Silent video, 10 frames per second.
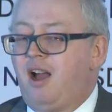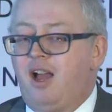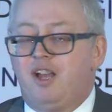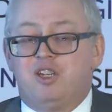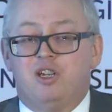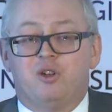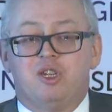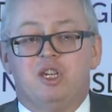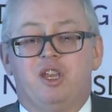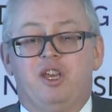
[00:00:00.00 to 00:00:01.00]
I actually looked
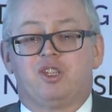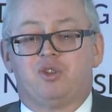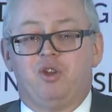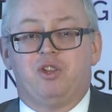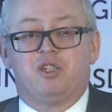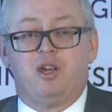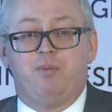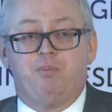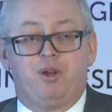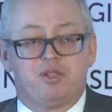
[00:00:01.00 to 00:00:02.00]
into the history of the
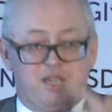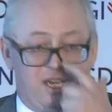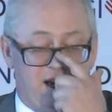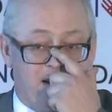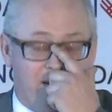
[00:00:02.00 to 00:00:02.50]
term posse,